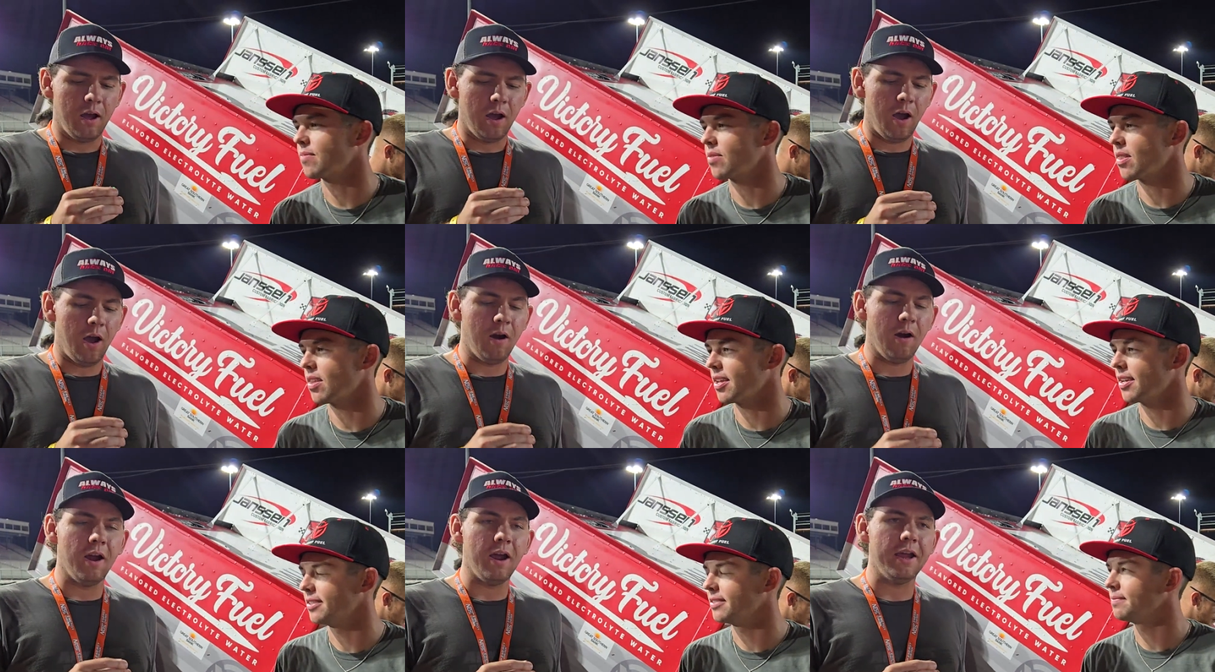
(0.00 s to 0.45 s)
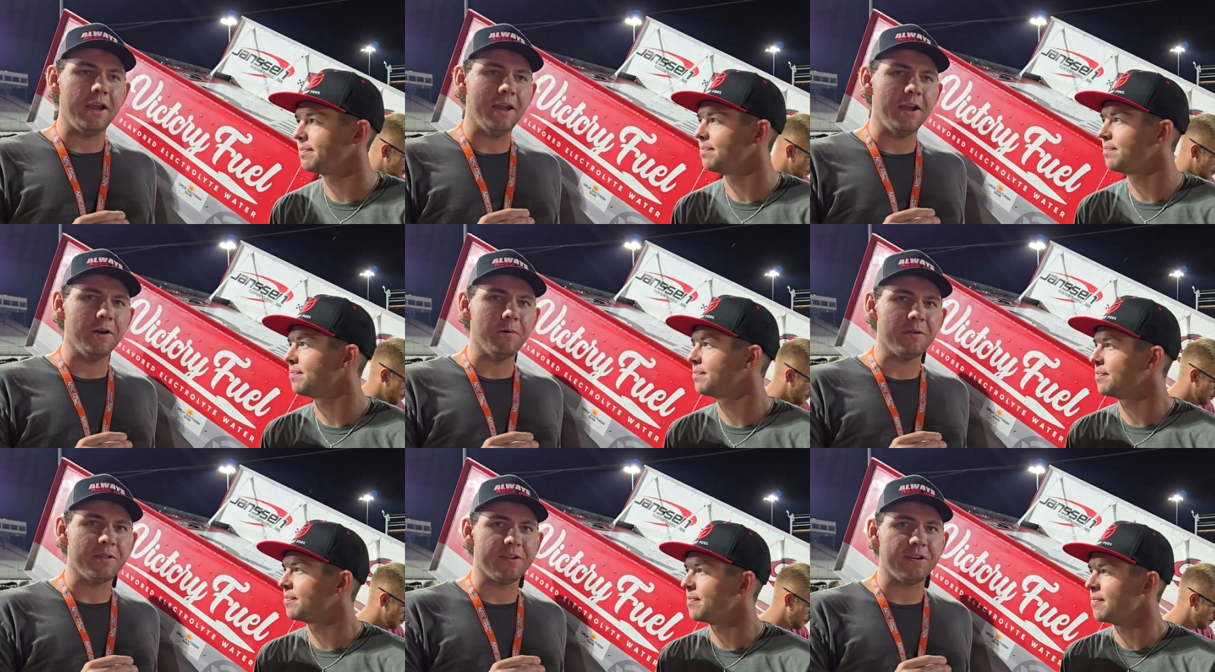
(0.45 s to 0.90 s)
Speaker 1: All right,
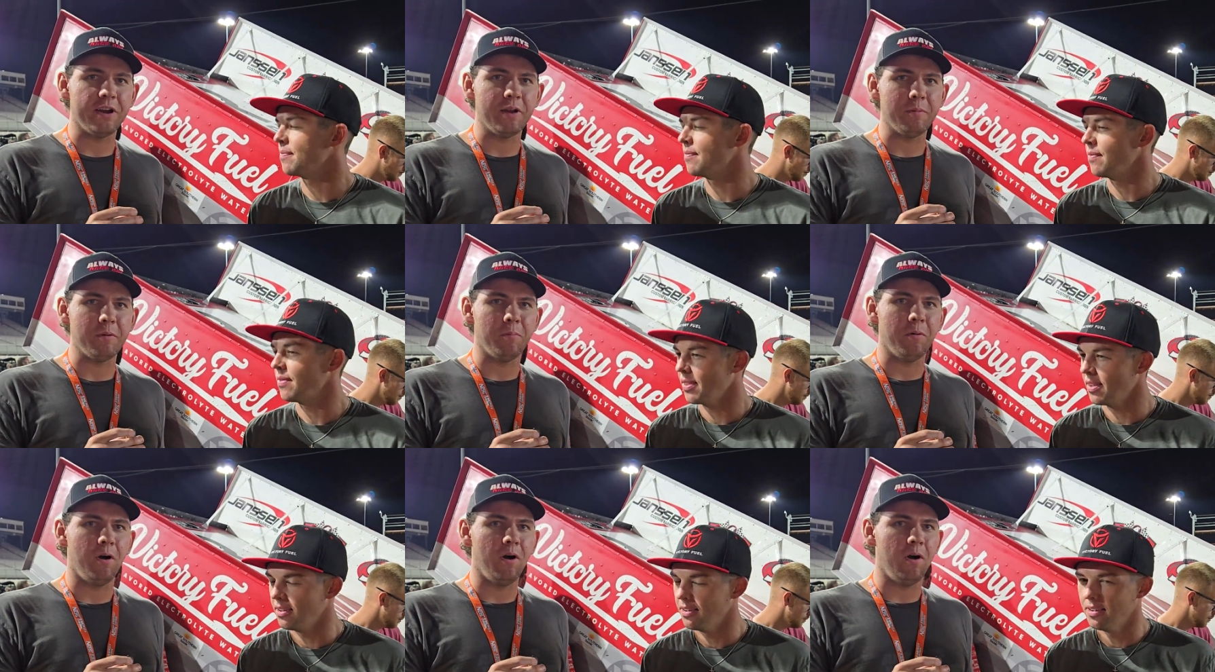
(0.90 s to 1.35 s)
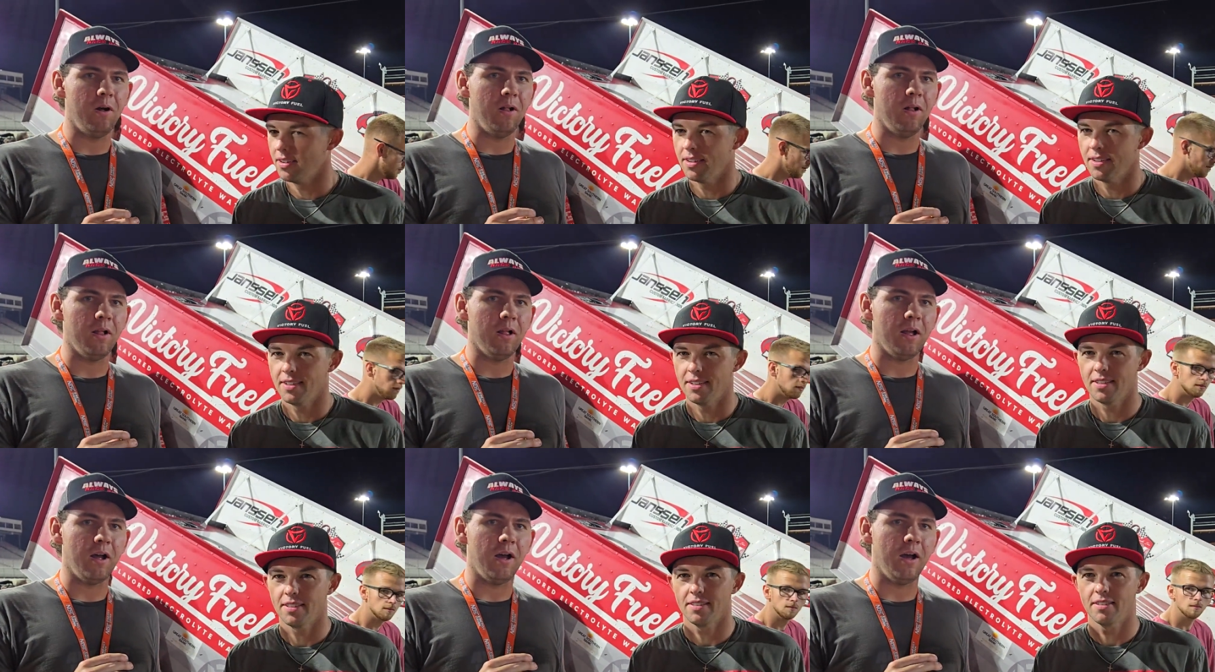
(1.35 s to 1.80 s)
here with Jamie
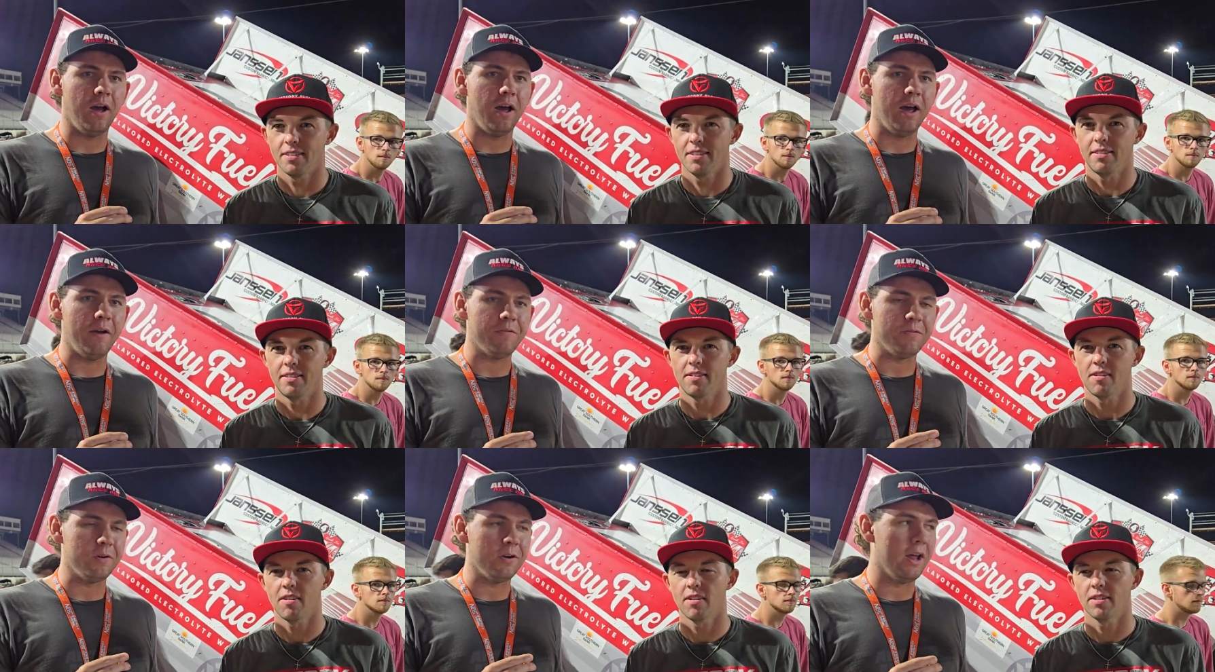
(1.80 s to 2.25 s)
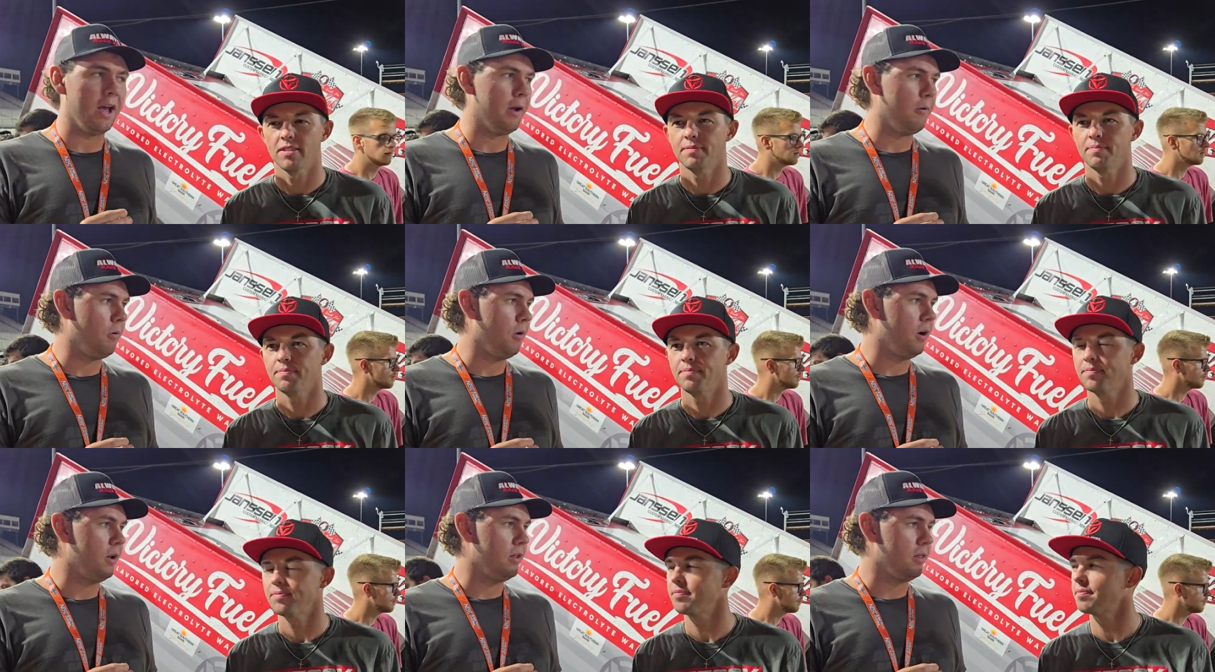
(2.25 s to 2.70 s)
Ball uh, after night
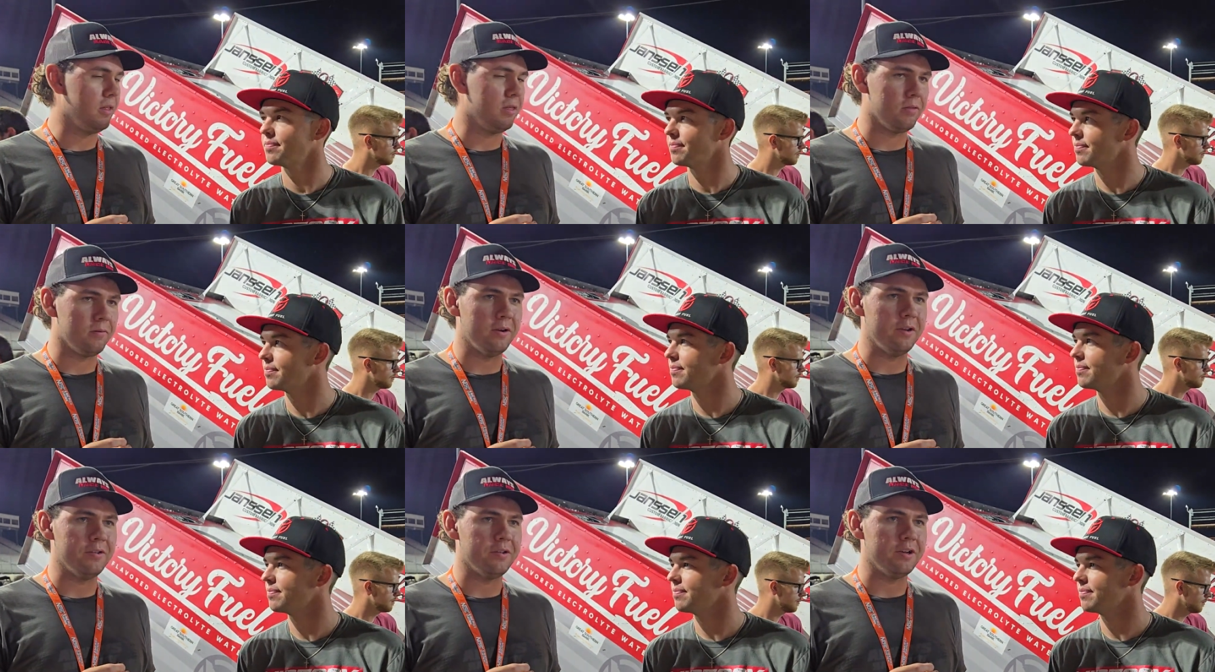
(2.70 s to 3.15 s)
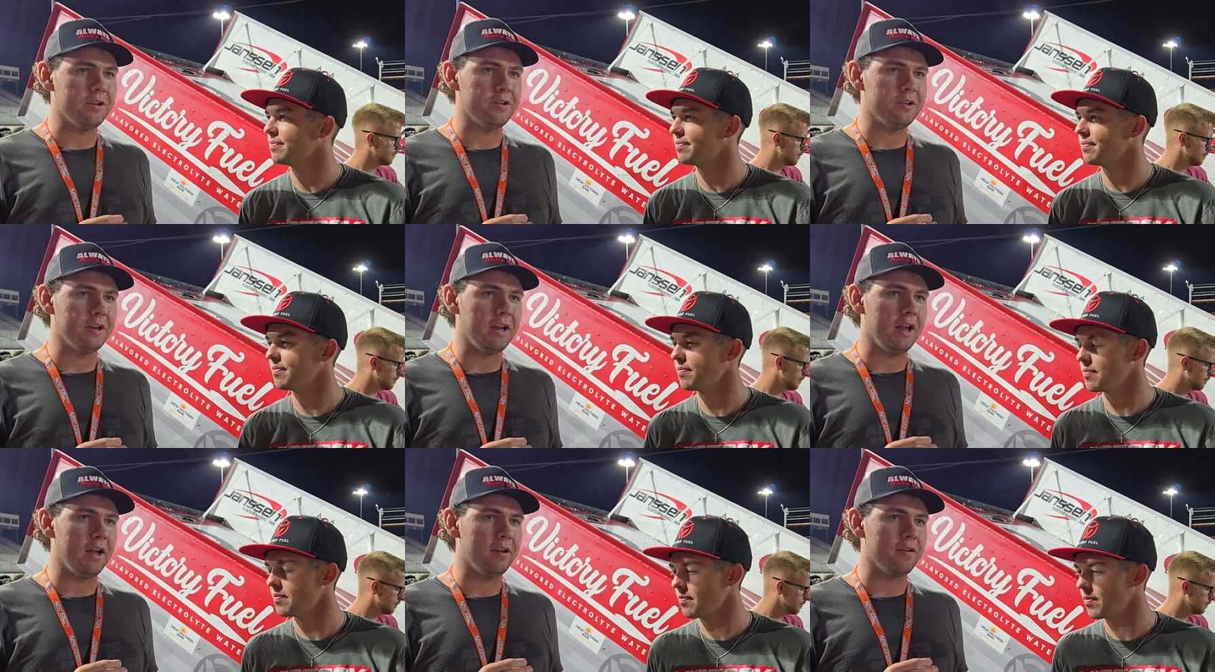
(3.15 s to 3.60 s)
one of the
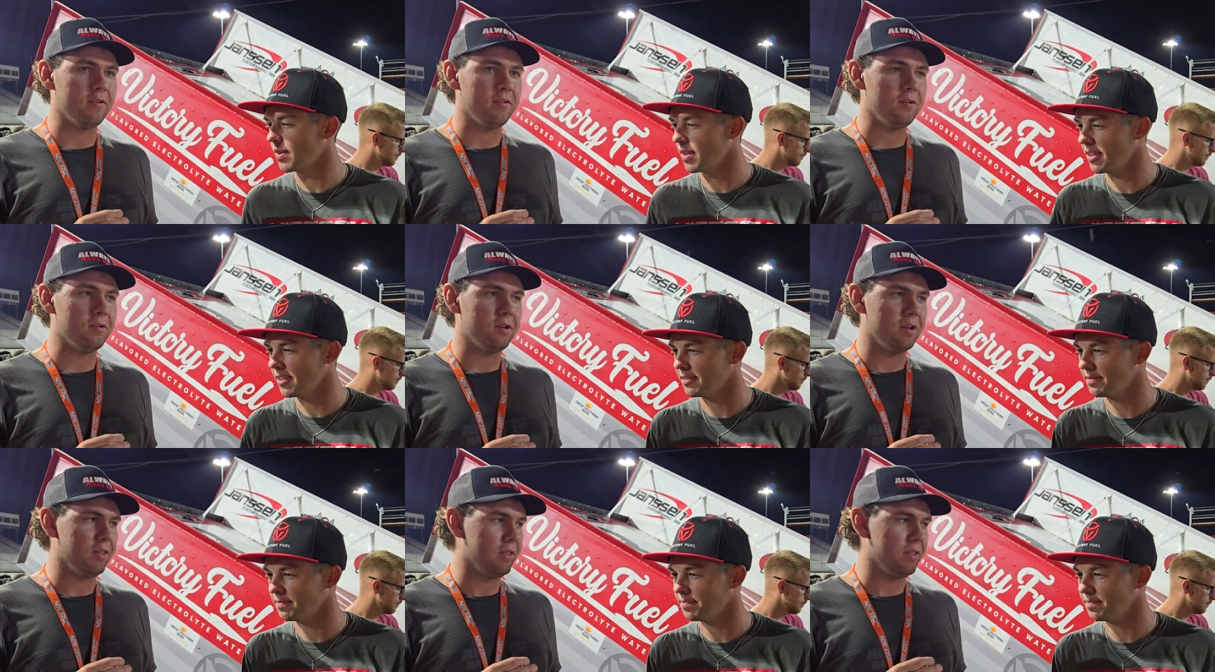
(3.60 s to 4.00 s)
360 Nationals.